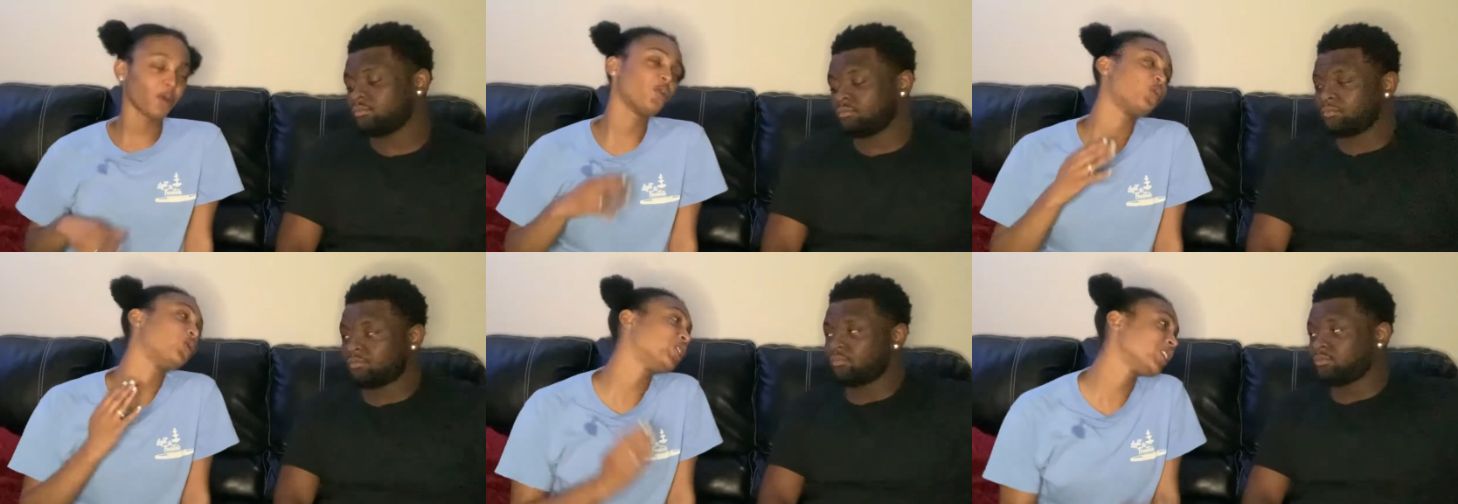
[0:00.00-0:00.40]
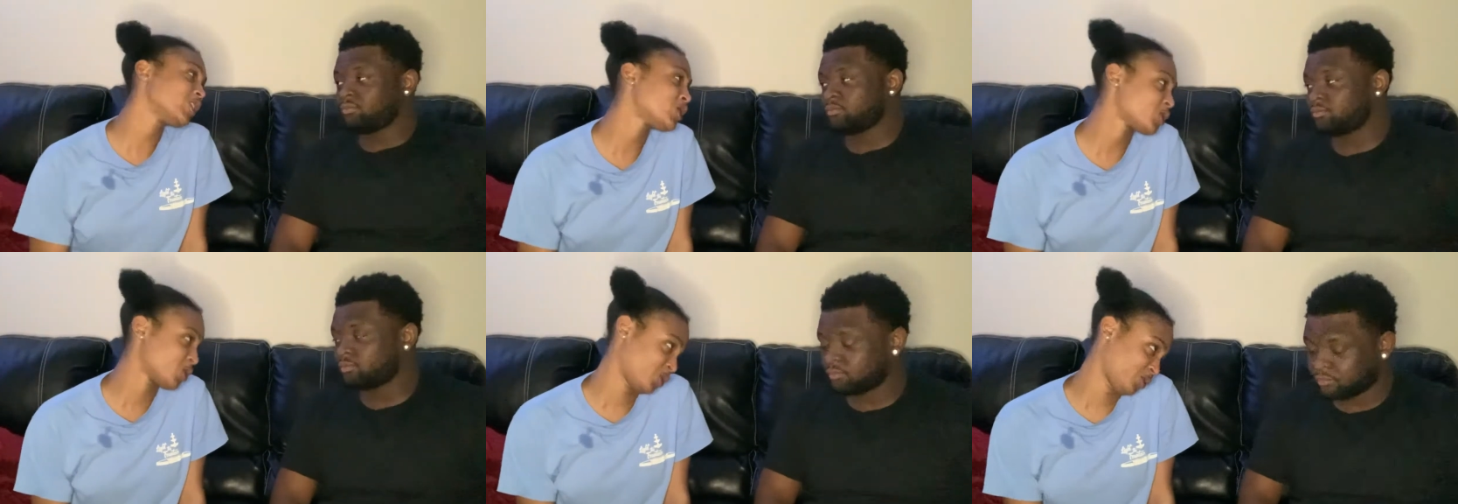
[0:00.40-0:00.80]

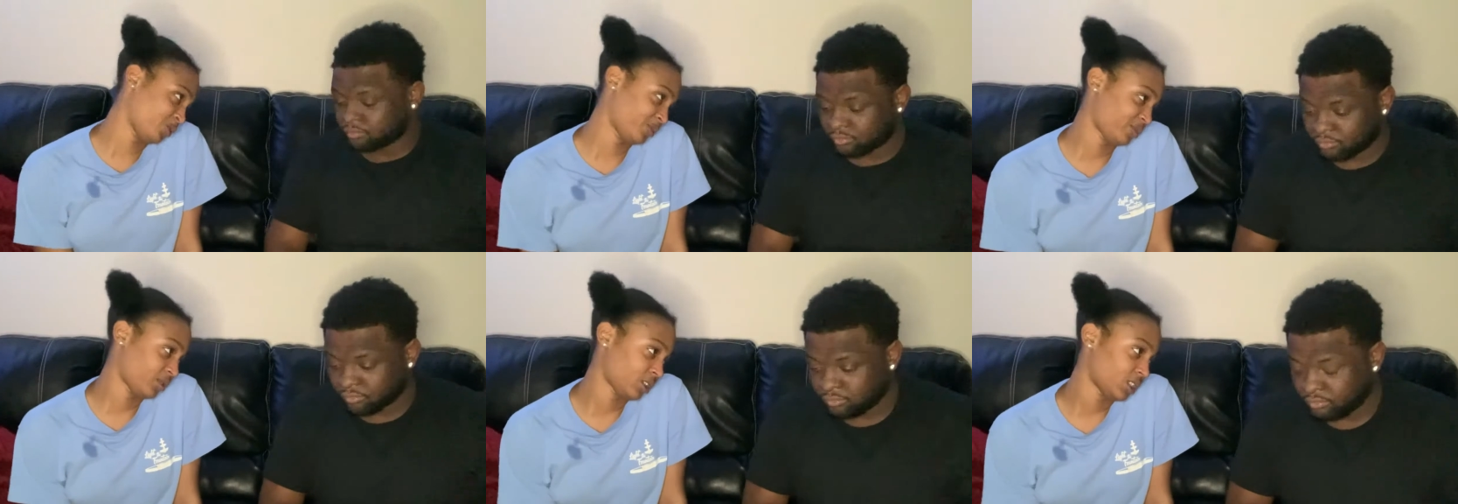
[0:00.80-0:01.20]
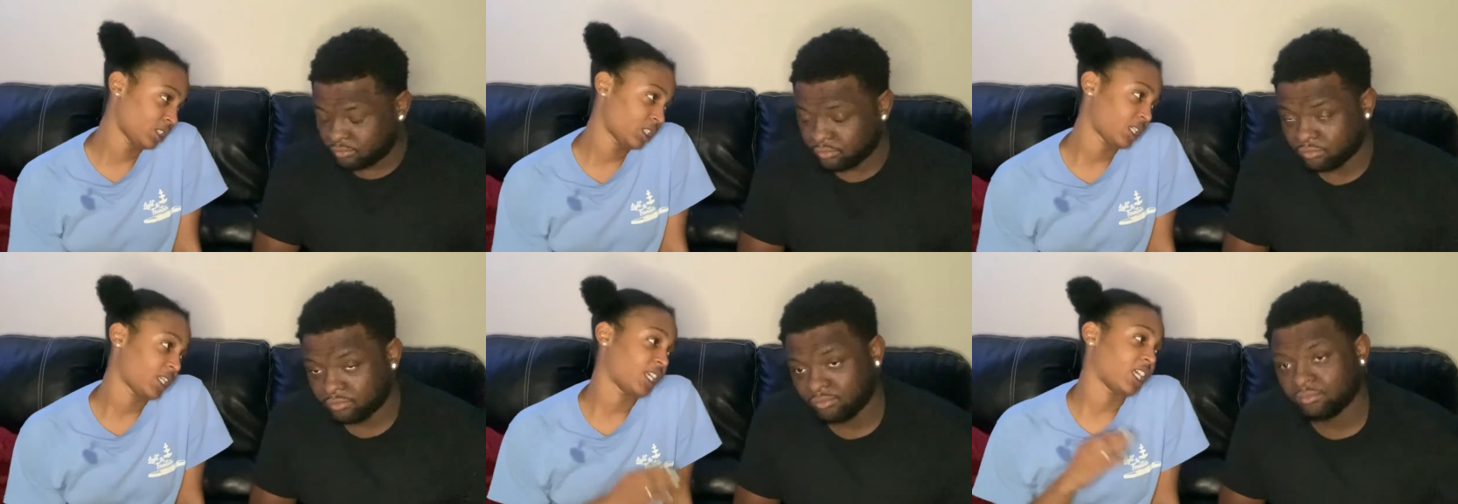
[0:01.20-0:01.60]
Speaker 1: Would you
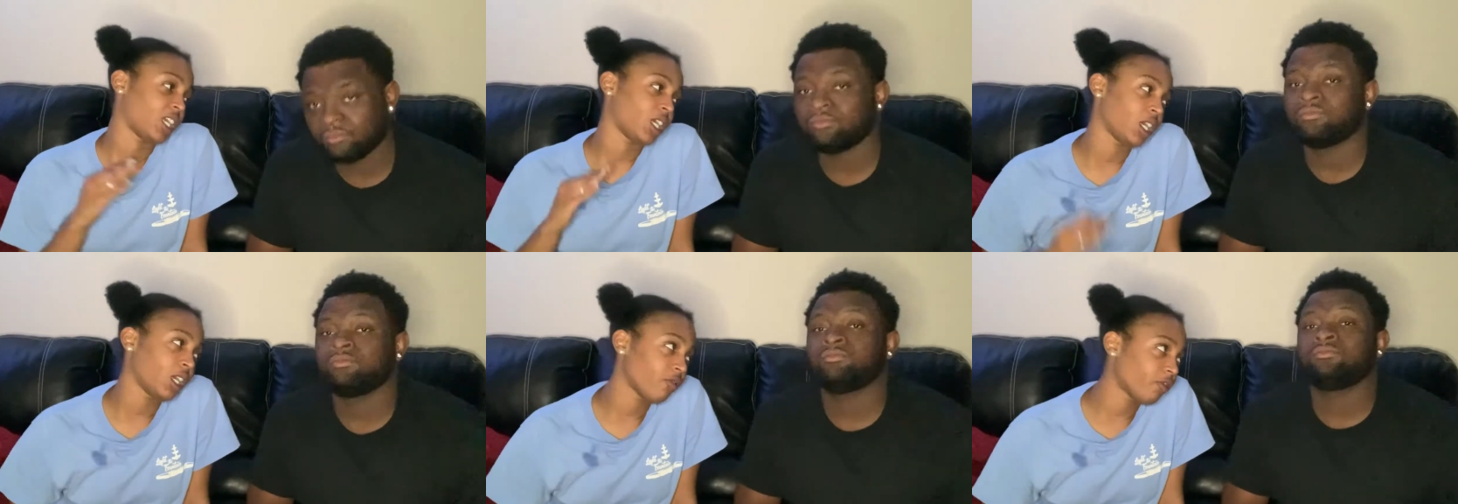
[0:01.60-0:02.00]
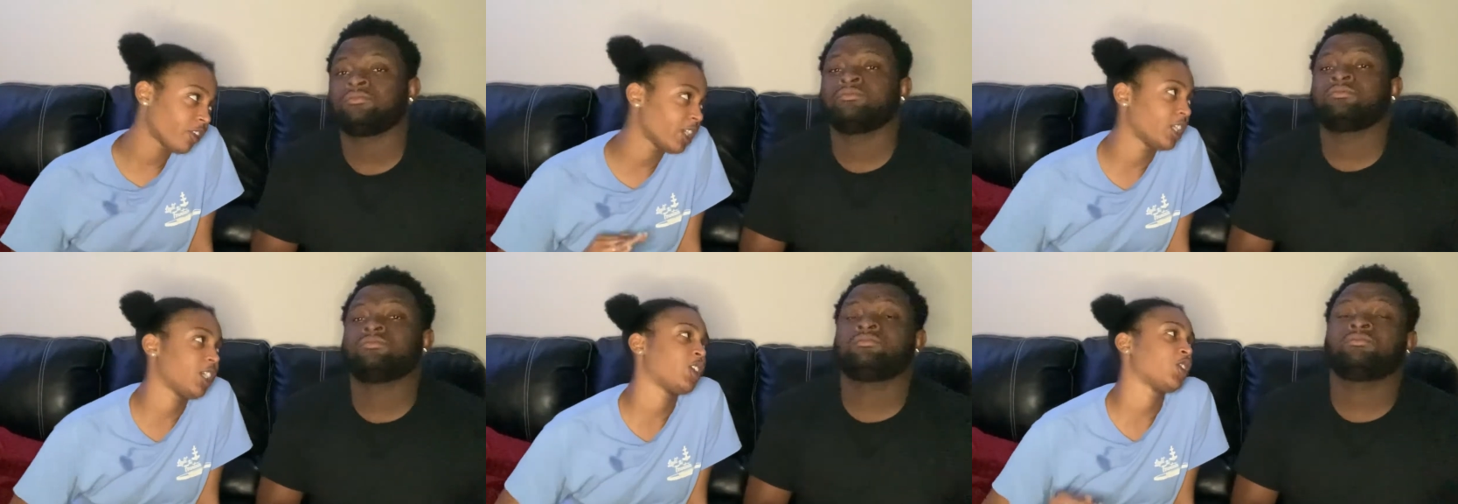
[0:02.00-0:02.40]
ever
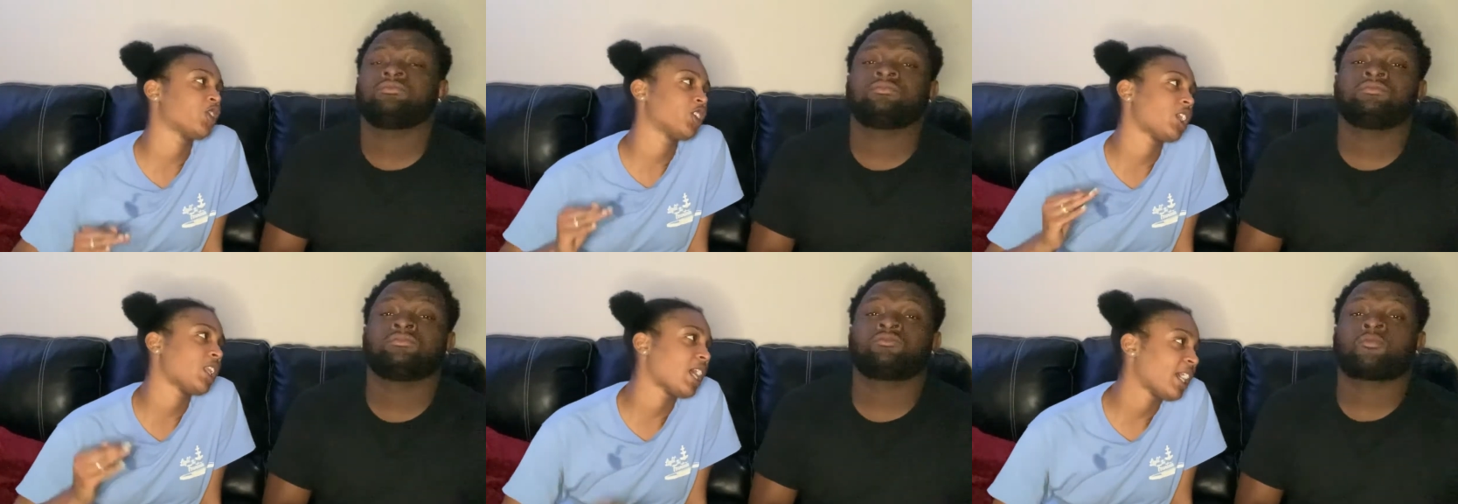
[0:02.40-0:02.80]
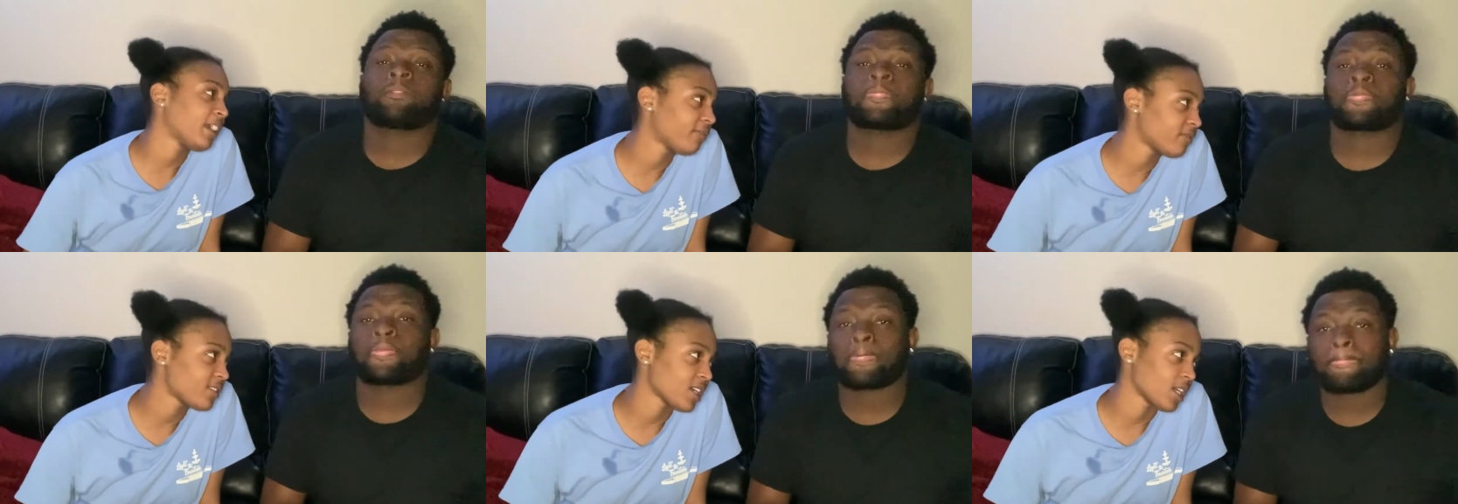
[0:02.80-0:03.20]
in your
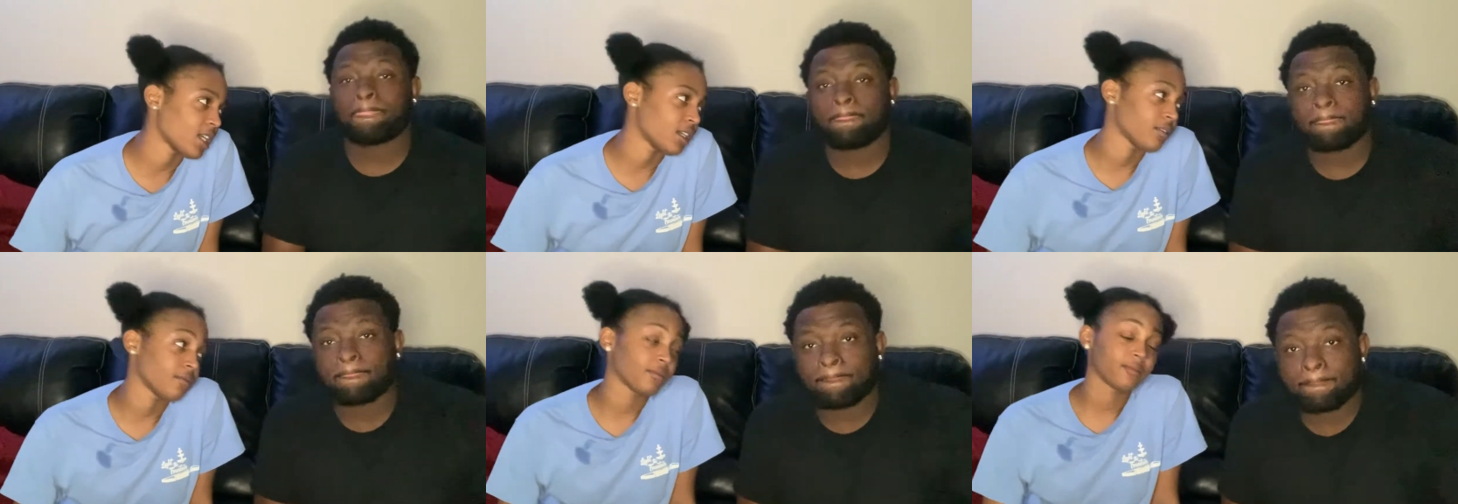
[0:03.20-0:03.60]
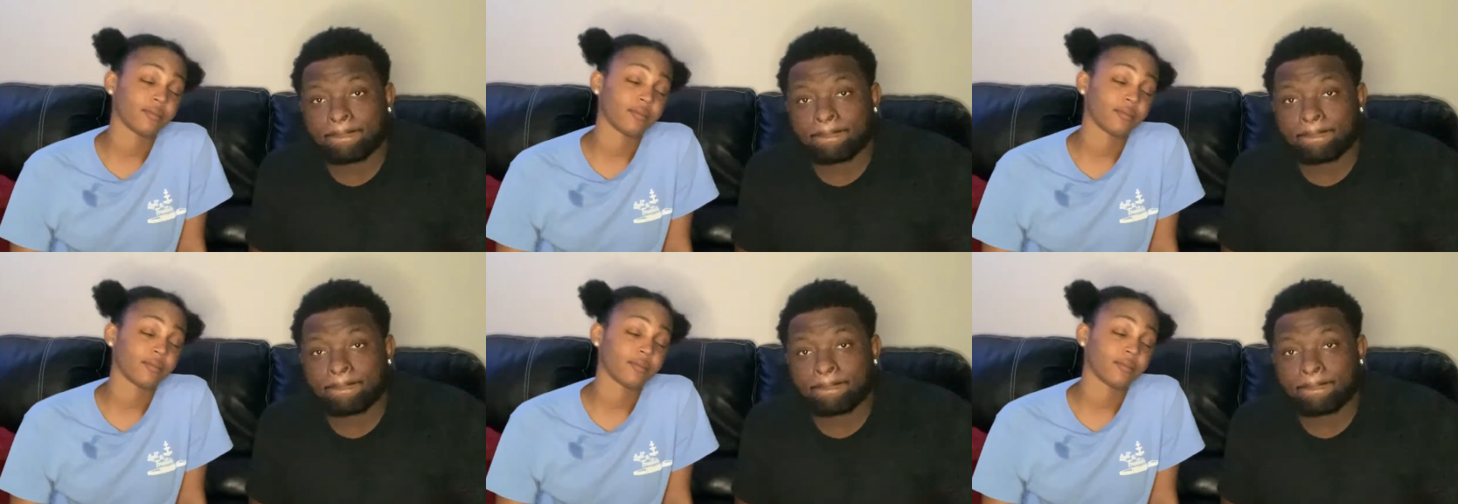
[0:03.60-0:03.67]
lifetime,